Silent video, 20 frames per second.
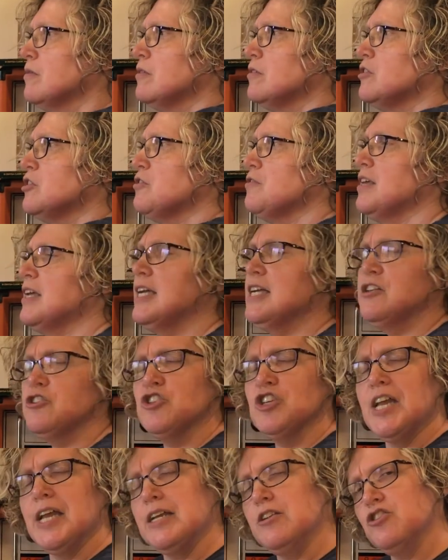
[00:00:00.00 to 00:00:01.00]
Do you think it
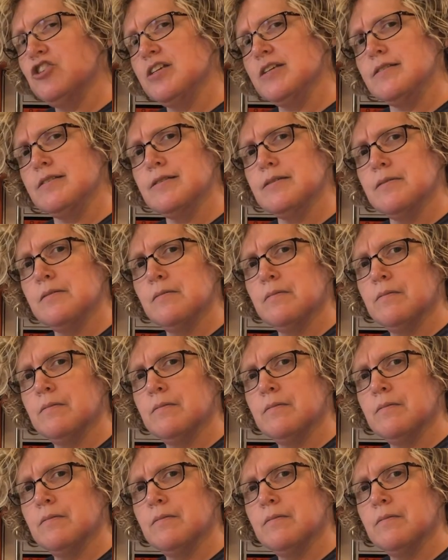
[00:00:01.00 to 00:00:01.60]
changes?